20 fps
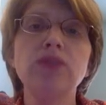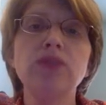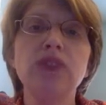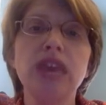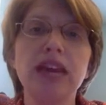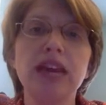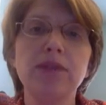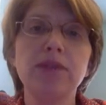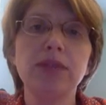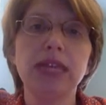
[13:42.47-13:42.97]

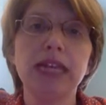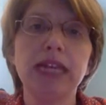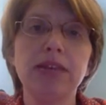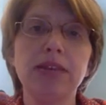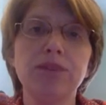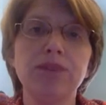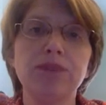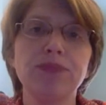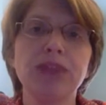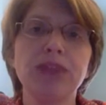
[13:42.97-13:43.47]
family,
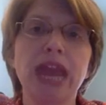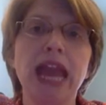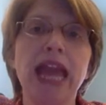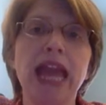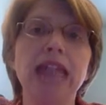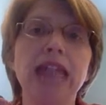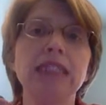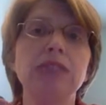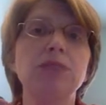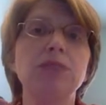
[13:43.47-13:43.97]

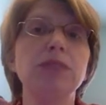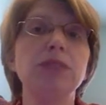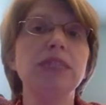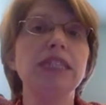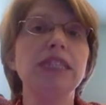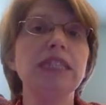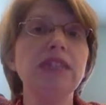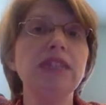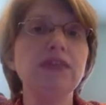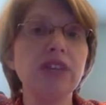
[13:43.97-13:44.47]
and
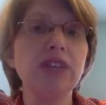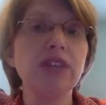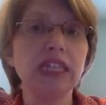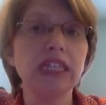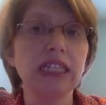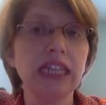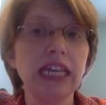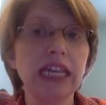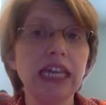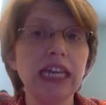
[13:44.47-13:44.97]

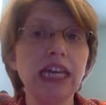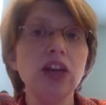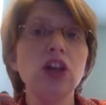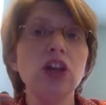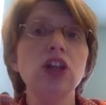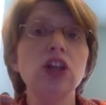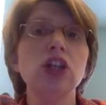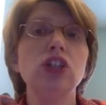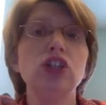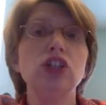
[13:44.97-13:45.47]
specifically
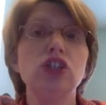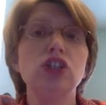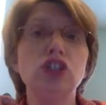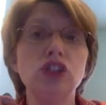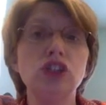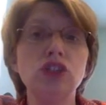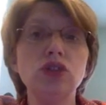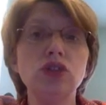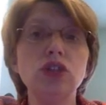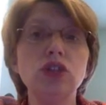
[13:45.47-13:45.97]

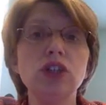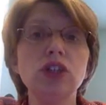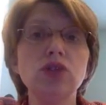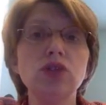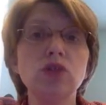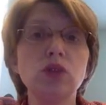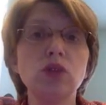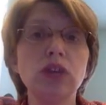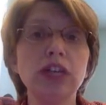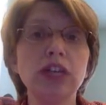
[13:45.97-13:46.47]
Judah's
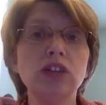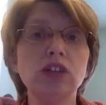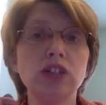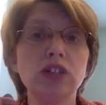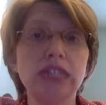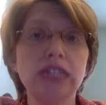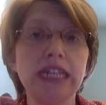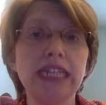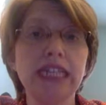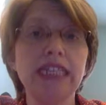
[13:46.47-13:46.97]
royal
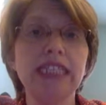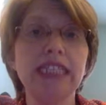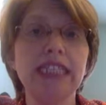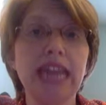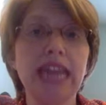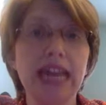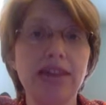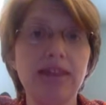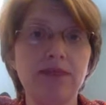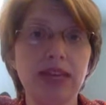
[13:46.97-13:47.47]
seed
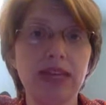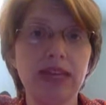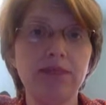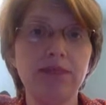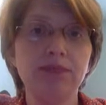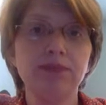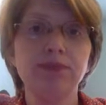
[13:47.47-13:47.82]
David,